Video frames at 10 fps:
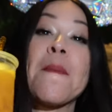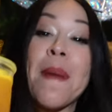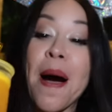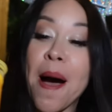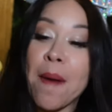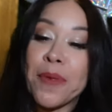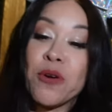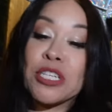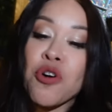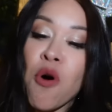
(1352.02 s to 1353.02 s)
Bomb. You
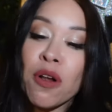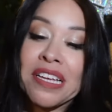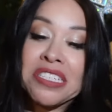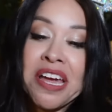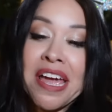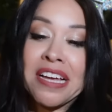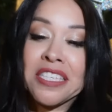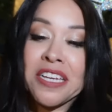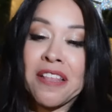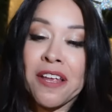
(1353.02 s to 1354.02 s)
can totally
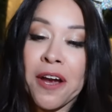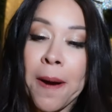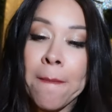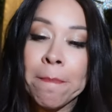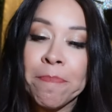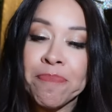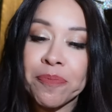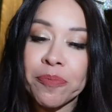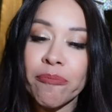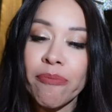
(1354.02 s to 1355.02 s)
taste in here
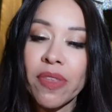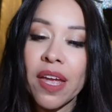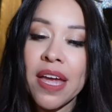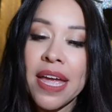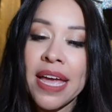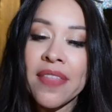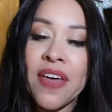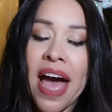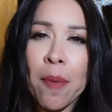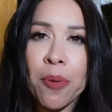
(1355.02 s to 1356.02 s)

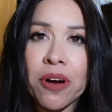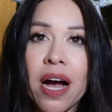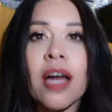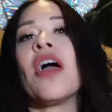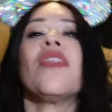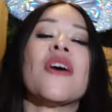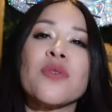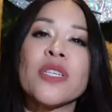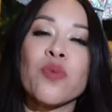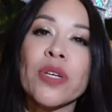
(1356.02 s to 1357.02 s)
the apricot, and that's
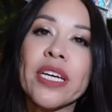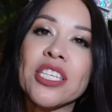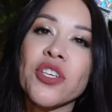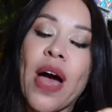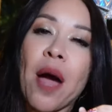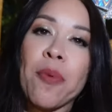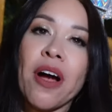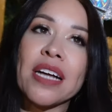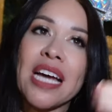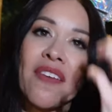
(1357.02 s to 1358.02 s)
what's really good. So
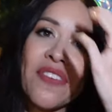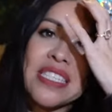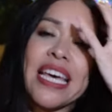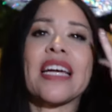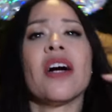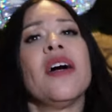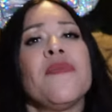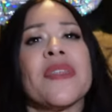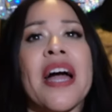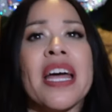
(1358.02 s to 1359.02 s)
apricots have this like
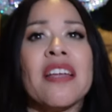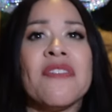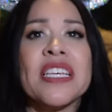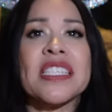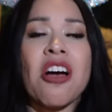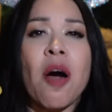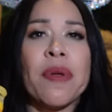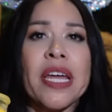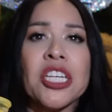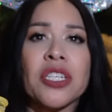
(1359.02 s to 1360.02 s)
kind of this
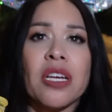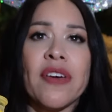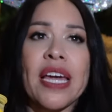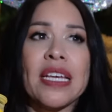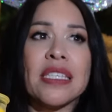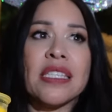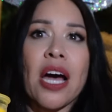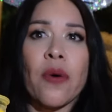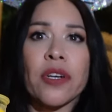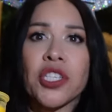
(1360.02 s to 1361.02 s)
combination of a
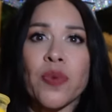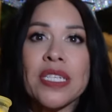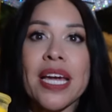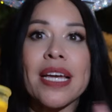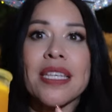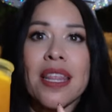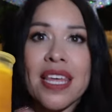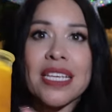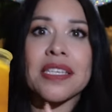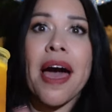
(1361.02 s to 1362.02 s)
sour sweet taste.
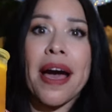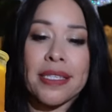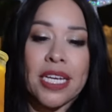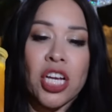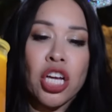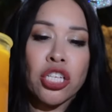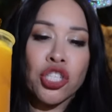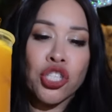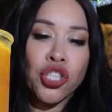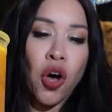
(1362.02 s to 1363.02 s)
This has it.
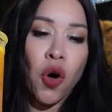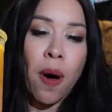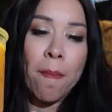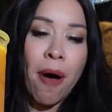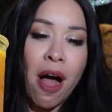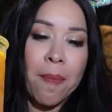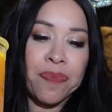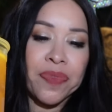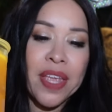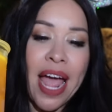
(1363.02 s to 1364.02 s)
So bomb.
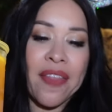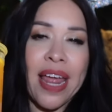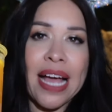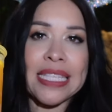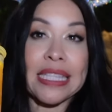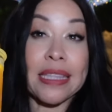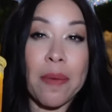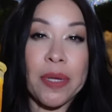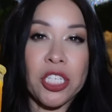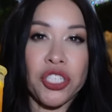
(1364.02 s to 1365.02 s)
And then it has
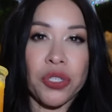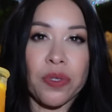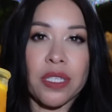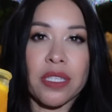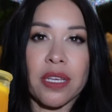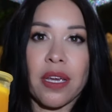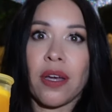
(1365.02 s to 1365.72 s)
lemon juice.